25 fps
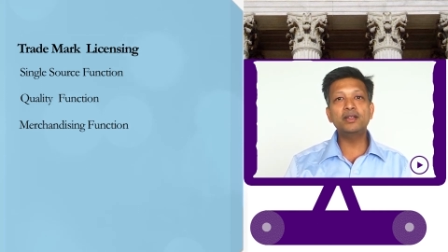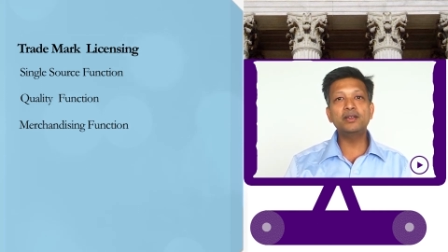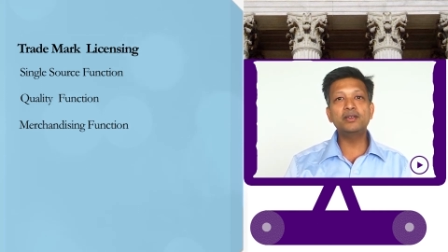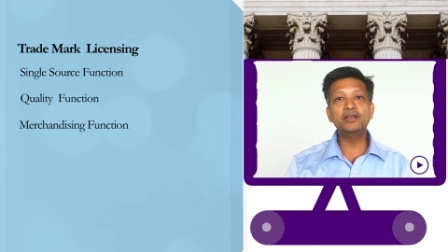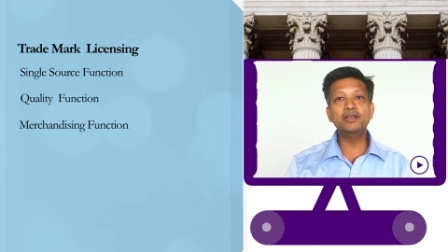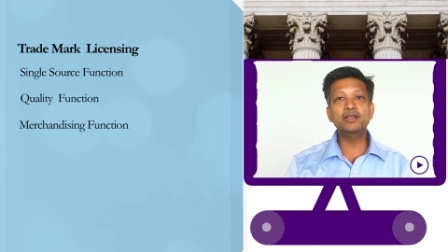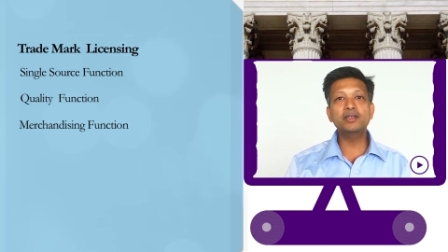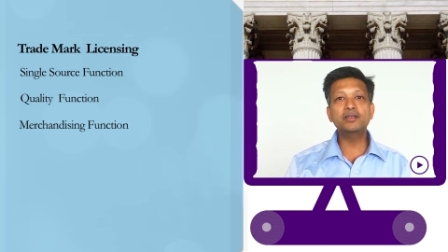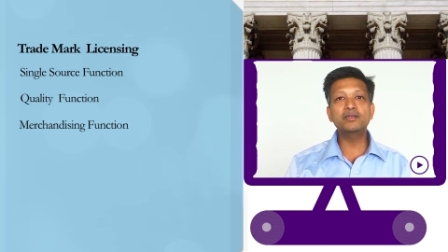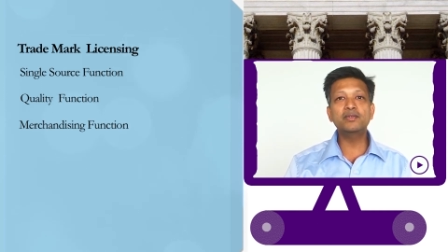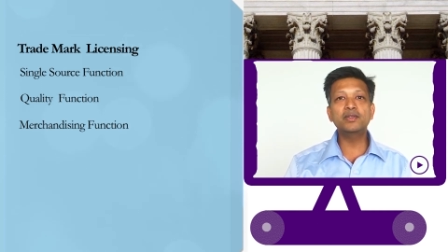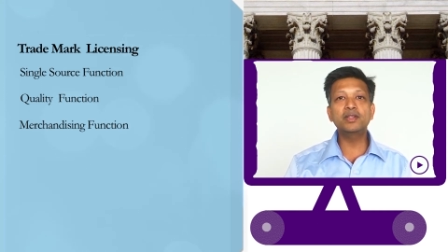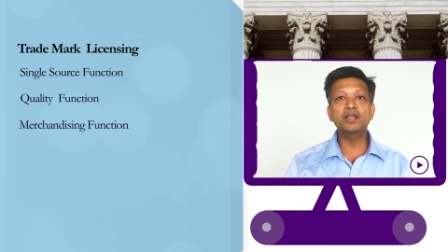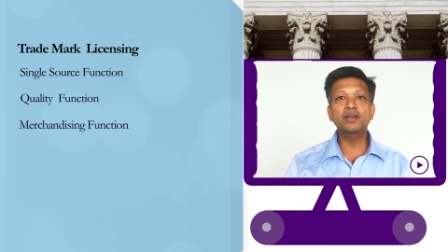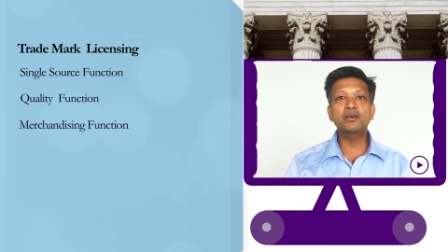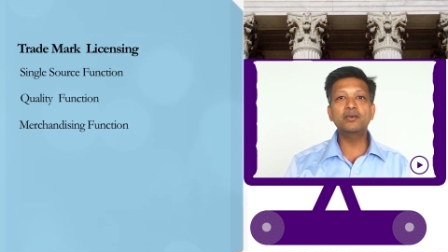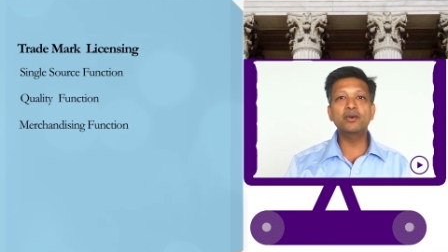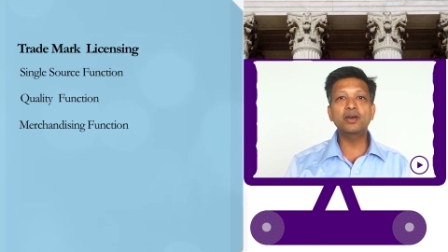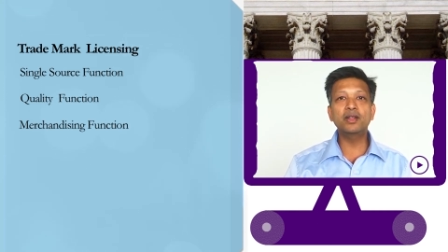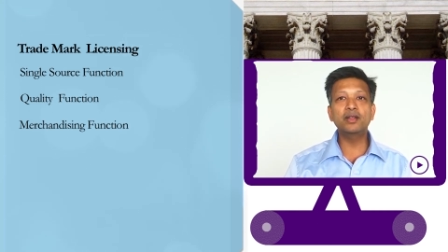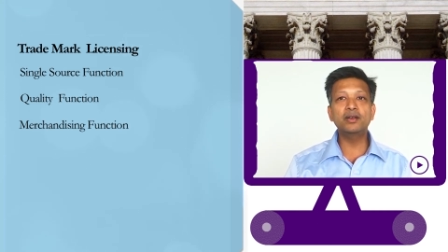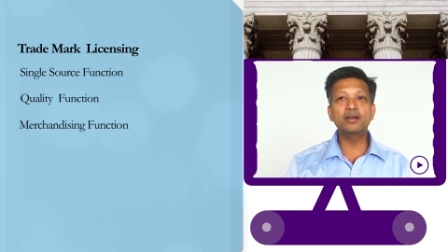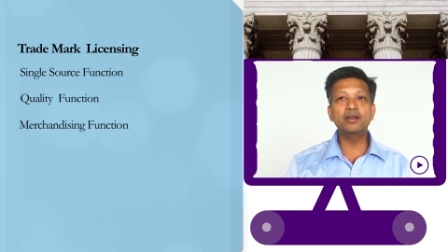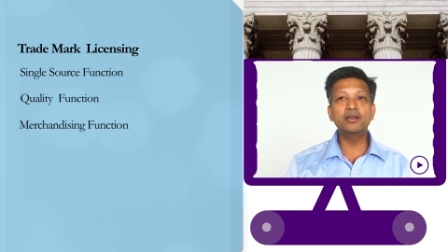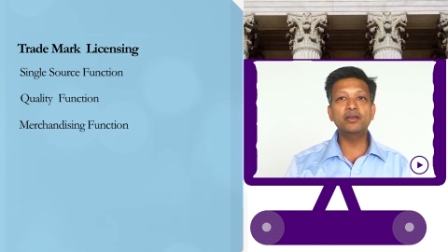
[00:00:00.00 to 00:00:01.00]
t-shirts with the
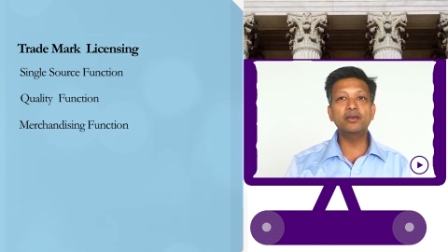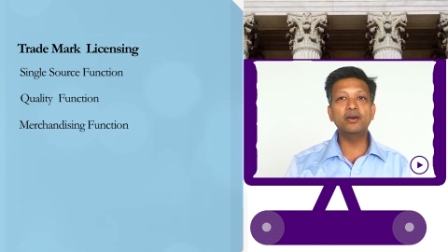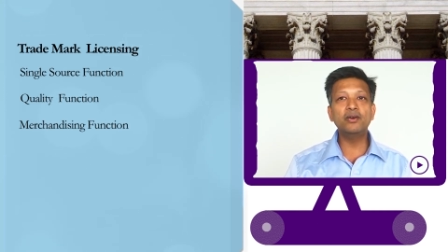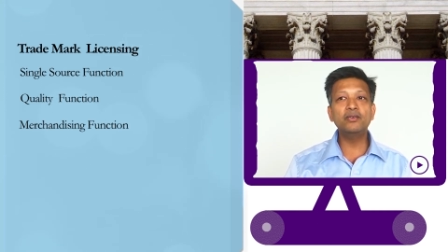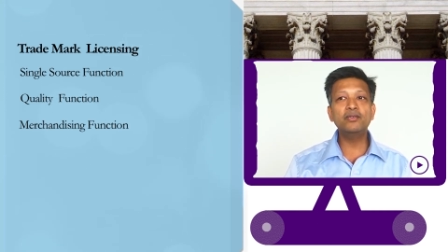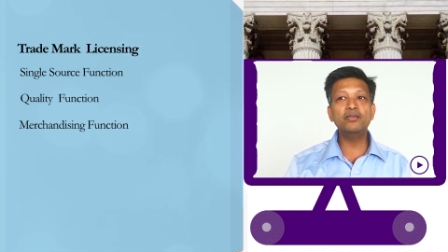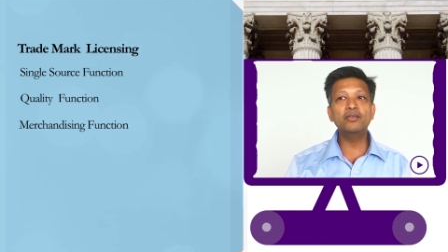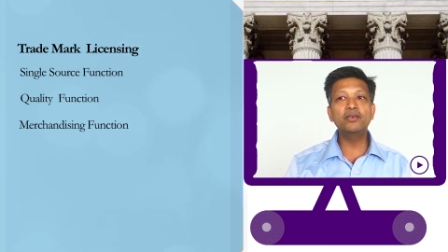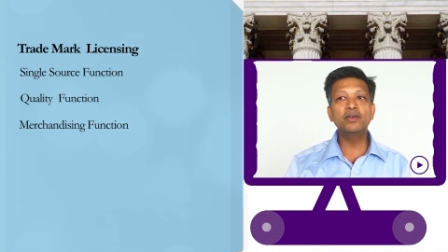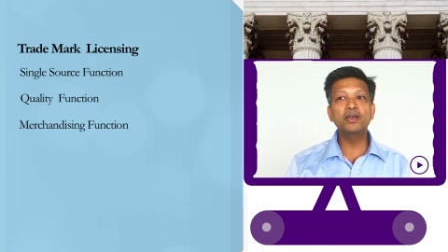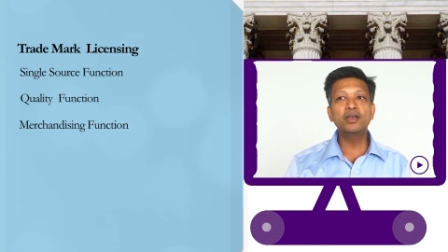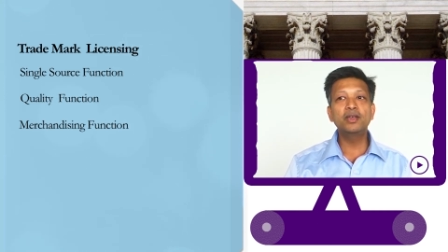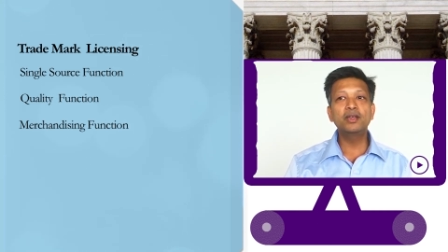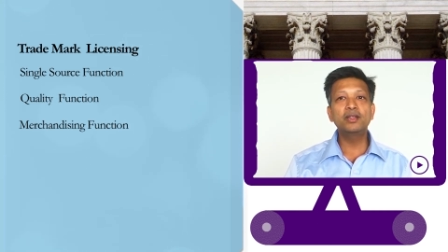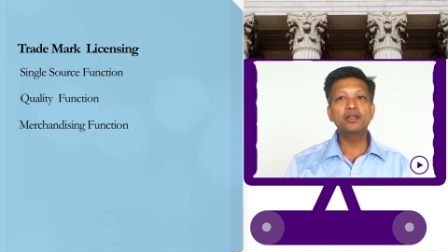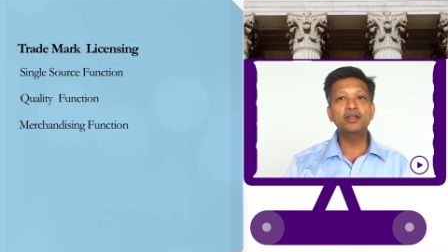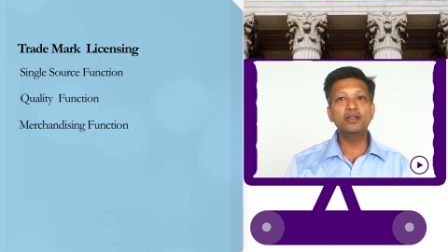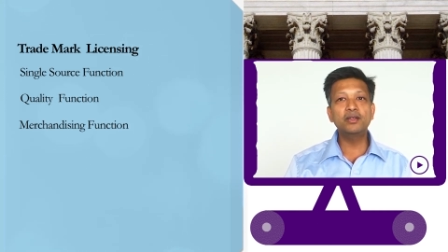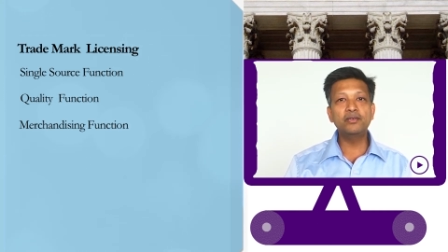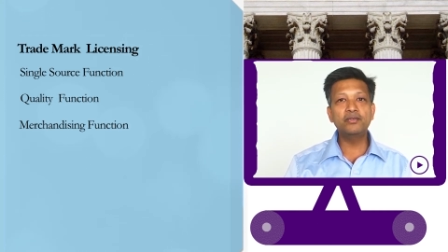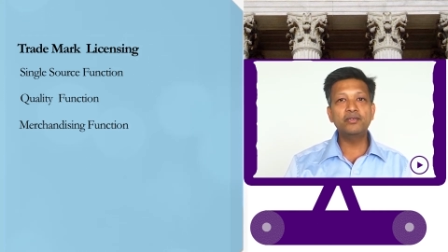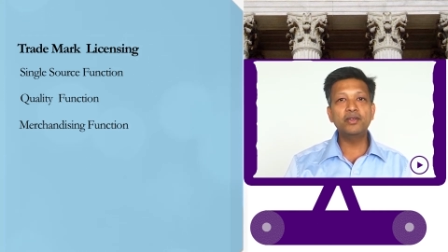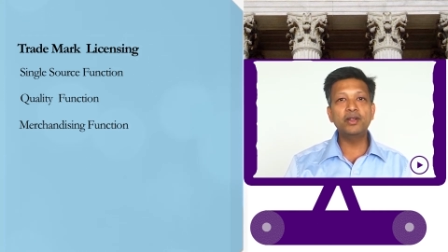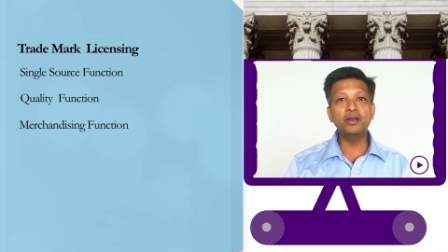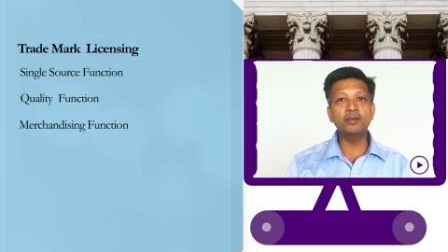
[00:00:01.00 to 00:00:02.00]
quality of
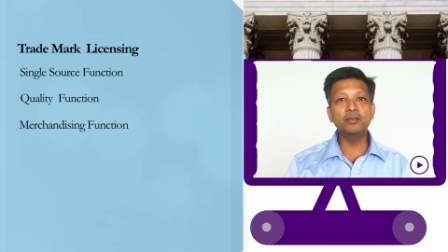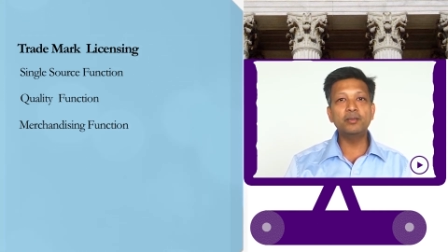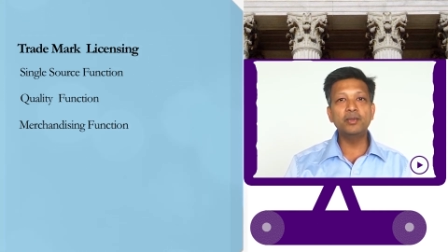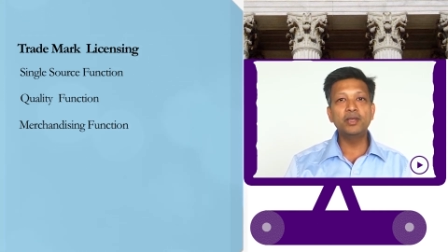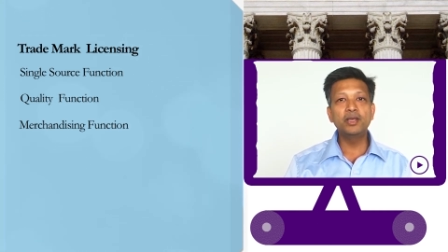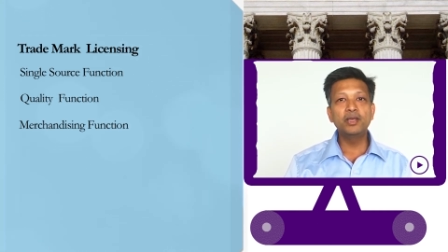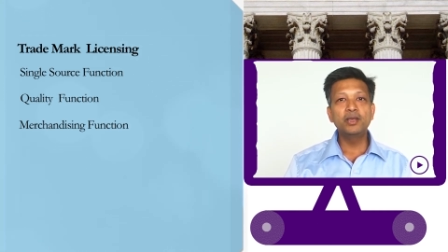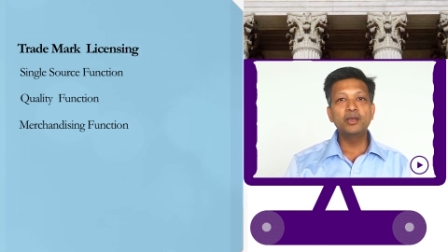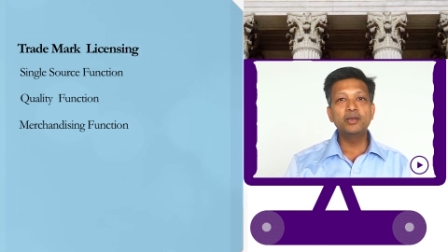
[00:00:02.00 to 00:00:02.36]
the film?